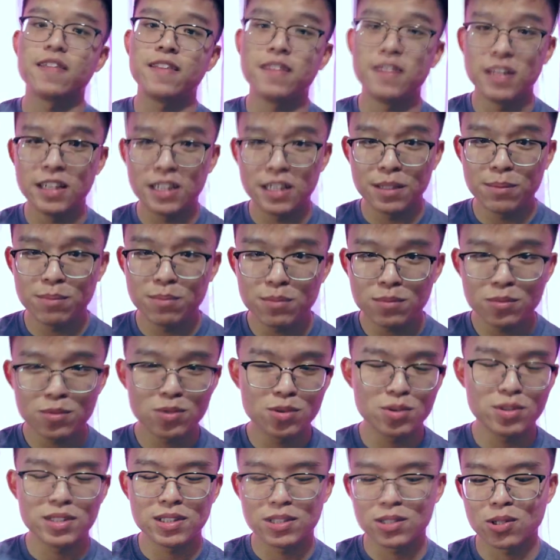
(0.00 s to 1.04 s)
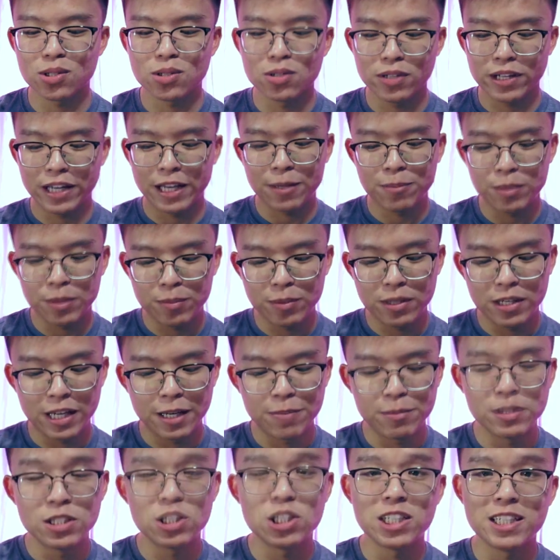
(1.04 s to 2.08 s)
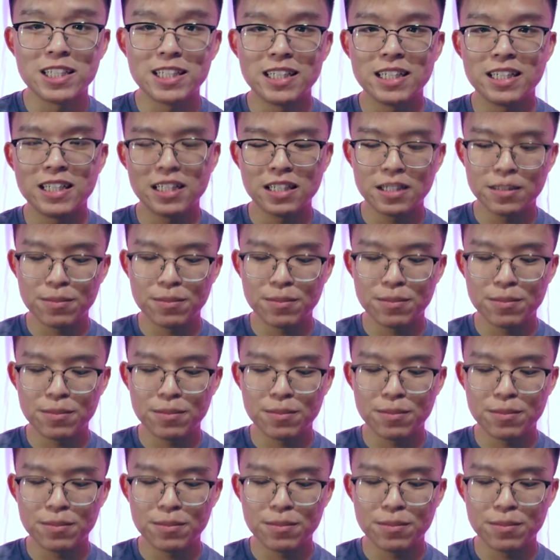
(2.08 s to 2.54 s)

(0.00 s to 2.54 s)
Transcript: theme to this whole ABB, ABG